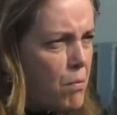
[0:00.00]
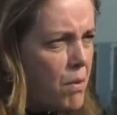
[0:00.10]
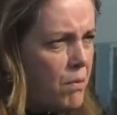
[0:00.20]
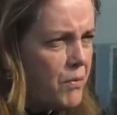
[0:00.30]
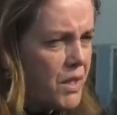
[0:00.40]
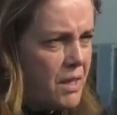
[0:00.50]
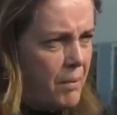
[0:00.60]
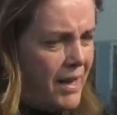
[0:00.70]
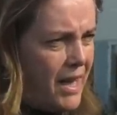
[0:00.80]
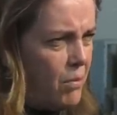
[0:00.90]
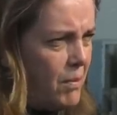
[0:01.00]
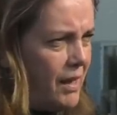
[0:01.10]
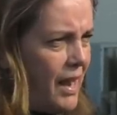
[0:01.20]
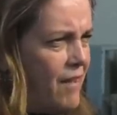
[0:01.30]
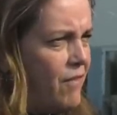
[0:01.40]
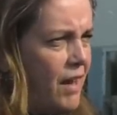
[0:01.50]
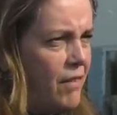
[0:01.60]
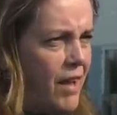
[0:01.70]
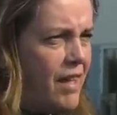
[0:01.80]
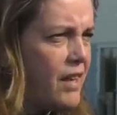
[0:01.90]
that allows hunting of whales
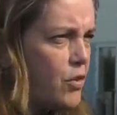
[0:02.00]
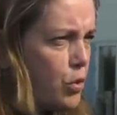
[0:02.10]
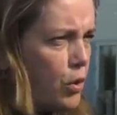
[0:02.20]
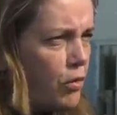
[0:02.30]
in this way.